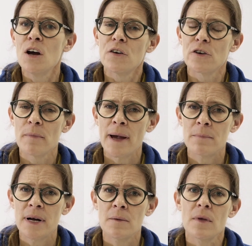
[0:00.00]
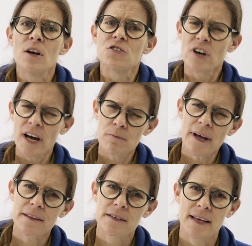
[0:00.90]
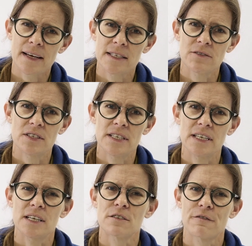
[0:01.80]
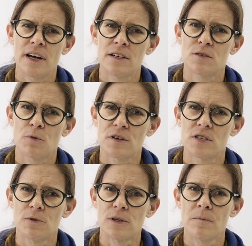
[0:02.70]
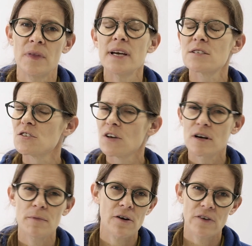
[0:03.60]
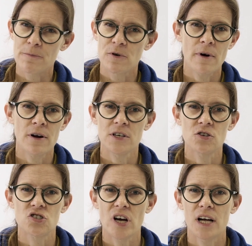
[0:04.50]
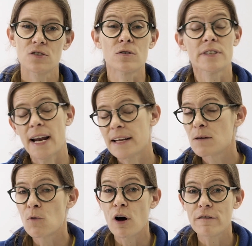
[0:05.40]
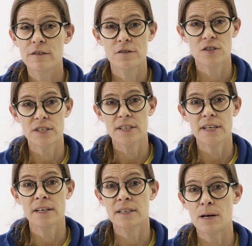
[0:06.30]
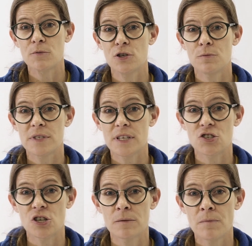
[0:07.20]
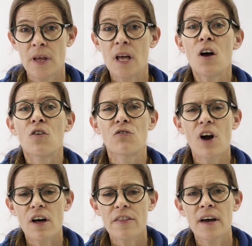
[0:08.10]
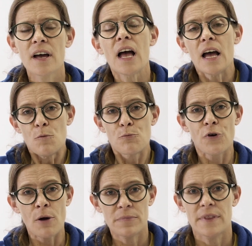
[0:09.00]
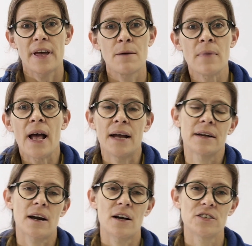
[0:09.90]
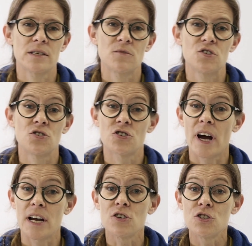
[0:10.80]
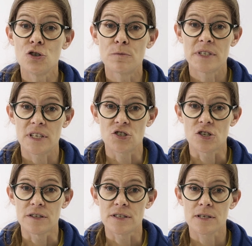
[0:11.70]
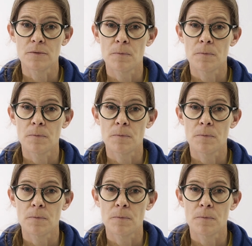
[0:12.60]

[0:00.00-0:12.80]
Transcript: Remember, try and make this activity as fun as possible. It's not about reprimanding your child or telling them off for sitting in a W position. Rather, prompt them and encourage them to try new positions.